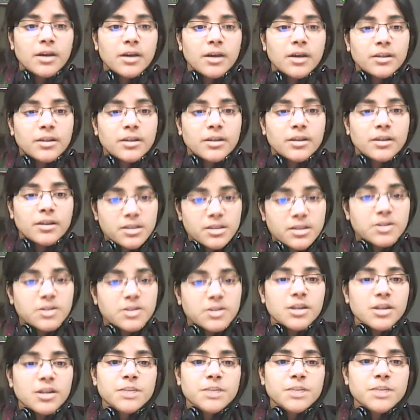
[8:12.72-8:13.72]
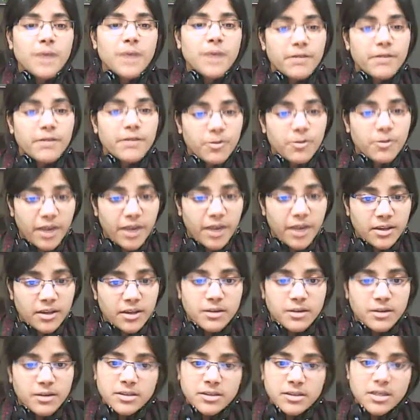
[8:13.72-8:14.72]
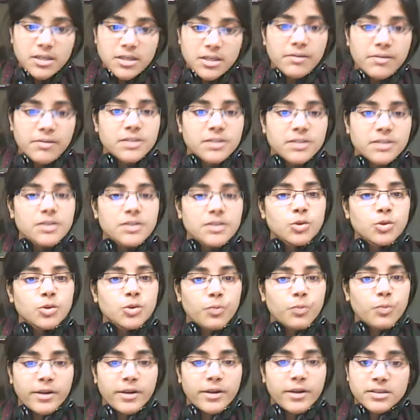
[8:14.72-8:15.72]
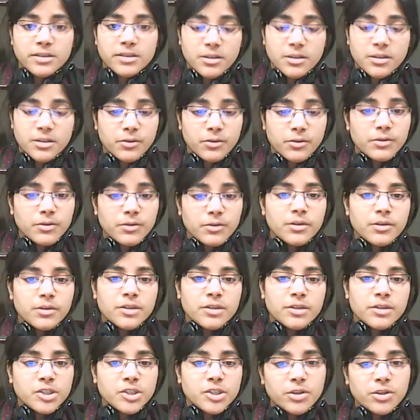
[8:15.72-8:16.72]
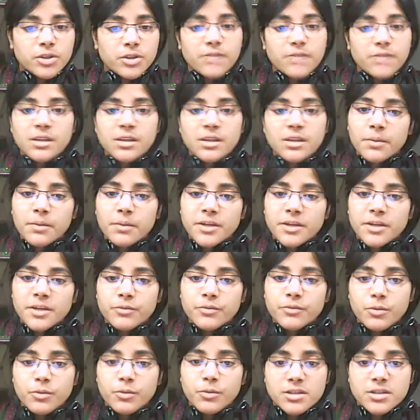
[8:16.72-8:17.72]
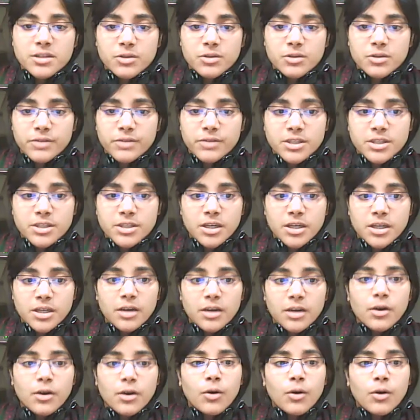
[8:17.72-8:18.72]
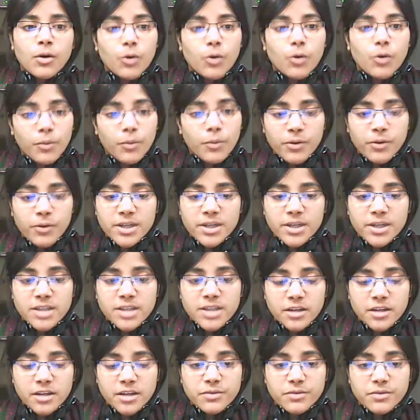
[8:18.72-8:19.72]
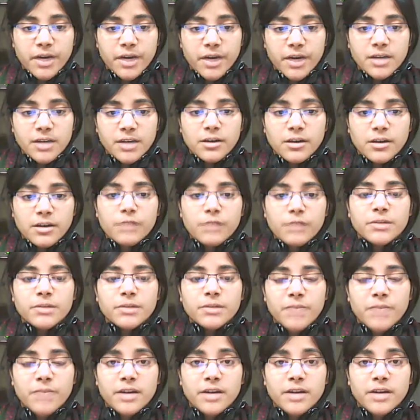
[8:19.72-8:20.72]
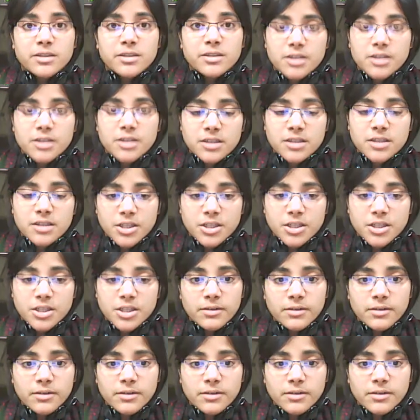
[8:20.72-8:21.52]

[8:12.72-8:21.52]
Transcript: this session is powered by the digital version 2.0, Jayoti Vidyapeeth Women's University. Hope you are satisfied with my digital session.